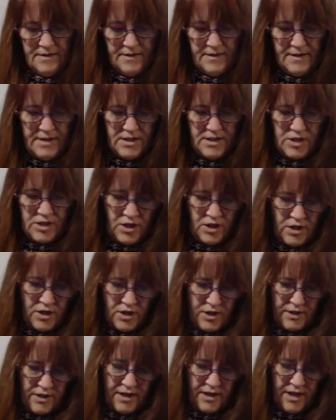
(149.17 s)
This
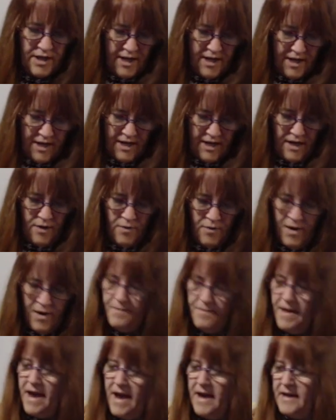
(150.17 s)
yarn... And I
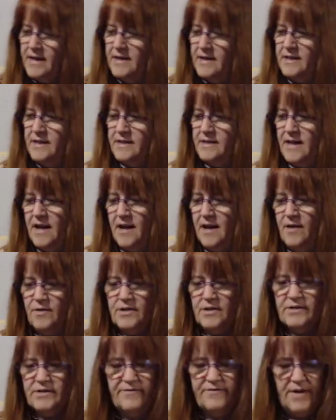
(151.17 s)
went back and decided I
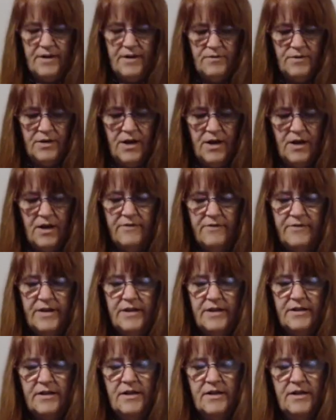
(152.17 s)
wasn't fighting with all of
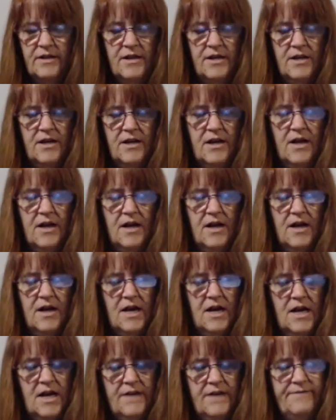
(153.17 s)
it.
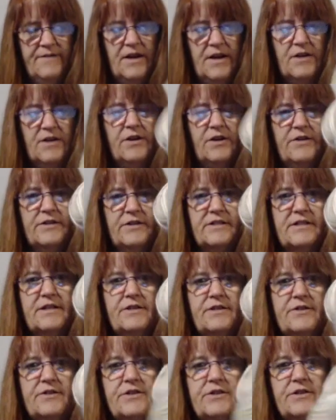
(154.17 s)
I found all the
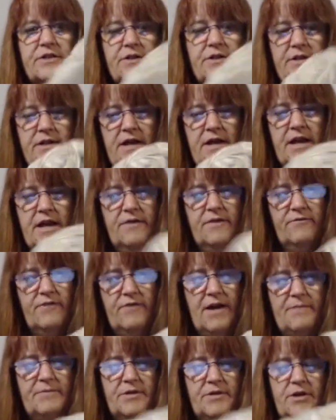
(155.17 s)
centers and
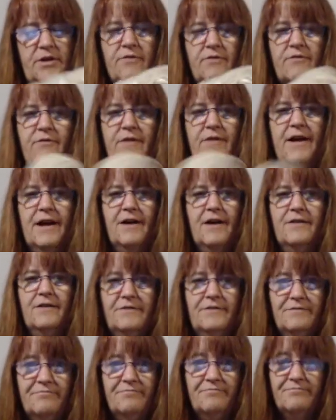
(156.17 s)
wrapped
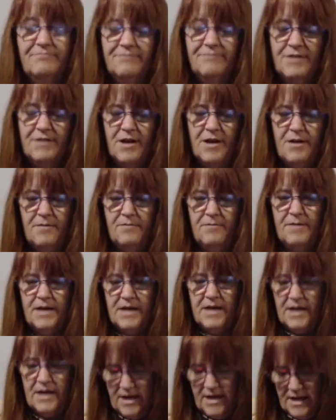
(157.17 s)
around
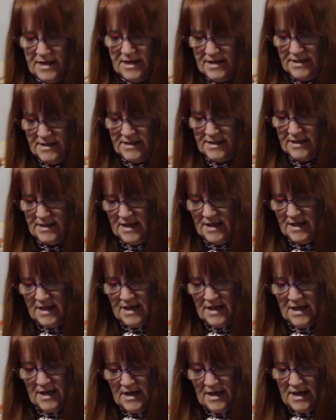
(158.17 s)
because
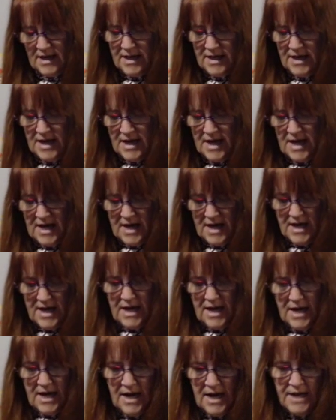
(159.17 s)

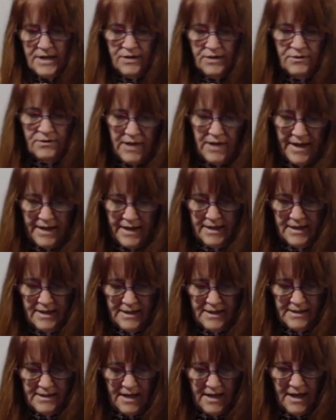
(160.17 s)
I don't like
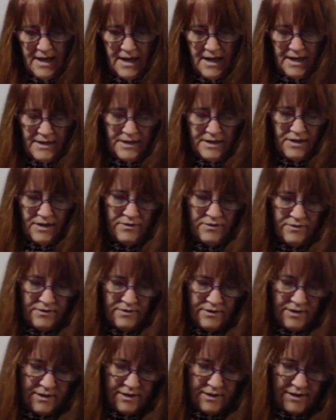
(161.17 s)
this. I don't
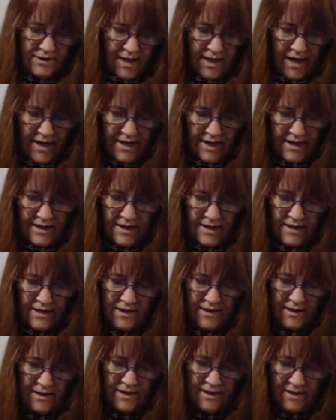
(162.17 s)
like...
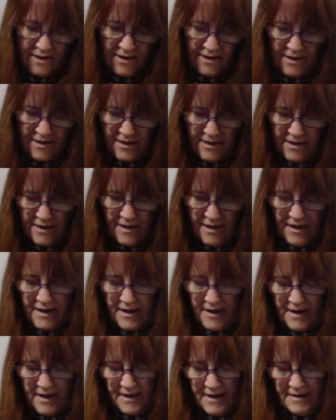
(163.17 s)

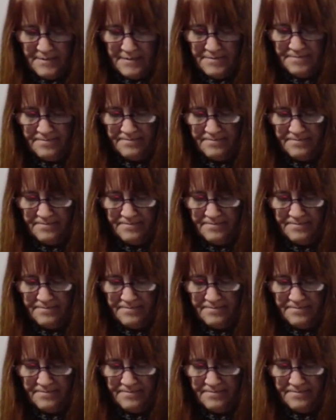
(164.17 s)
this